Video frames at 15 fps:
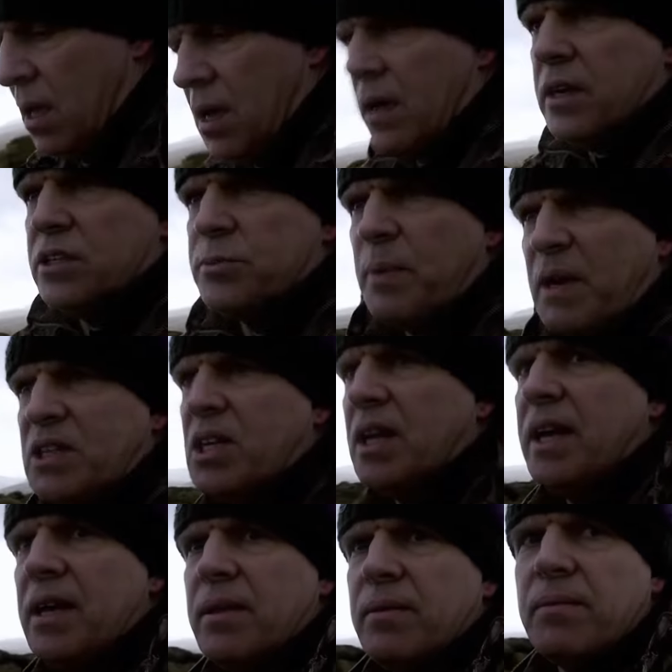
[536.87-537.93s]
And
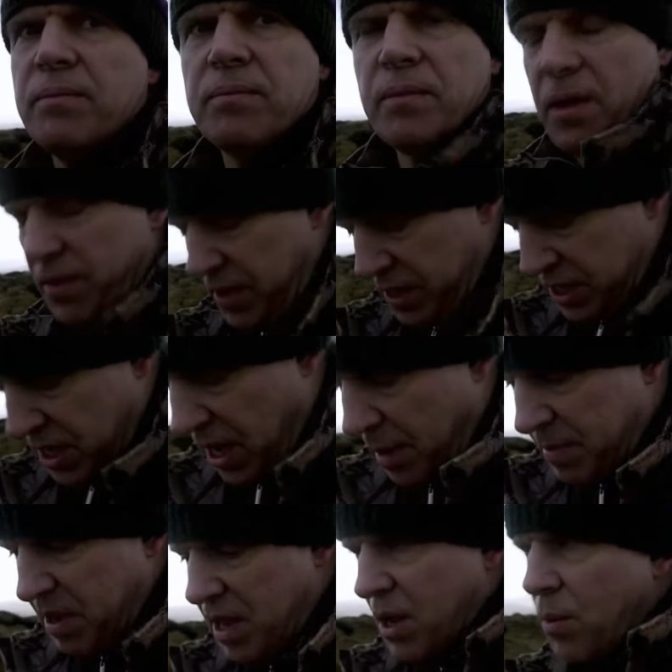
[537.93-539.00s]
especially at this
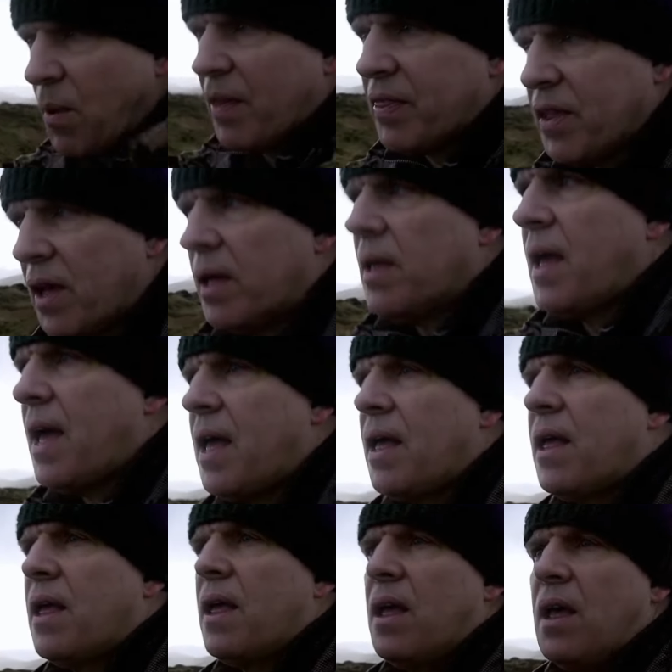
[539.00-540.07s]
time of year when the
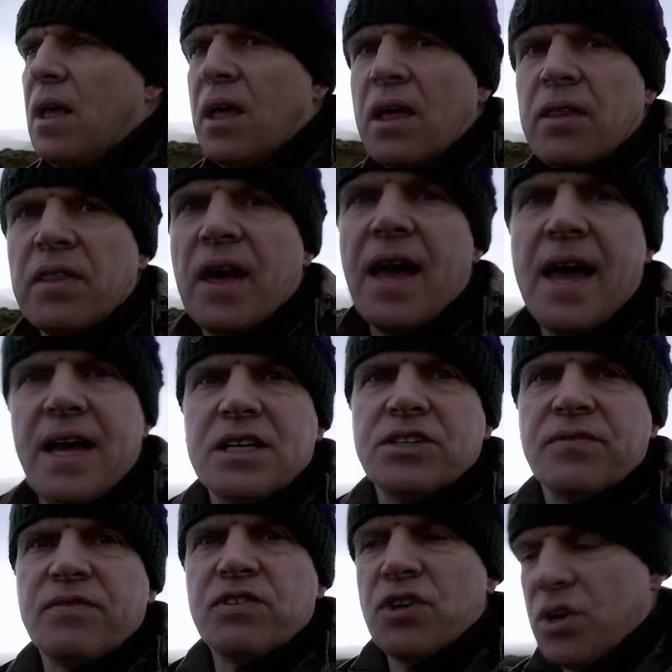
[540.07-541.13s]
hares
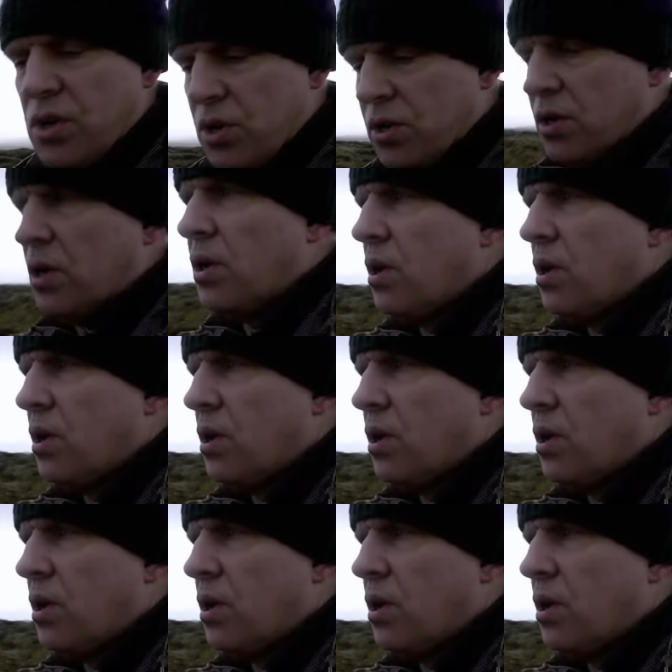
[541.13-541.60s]
have turned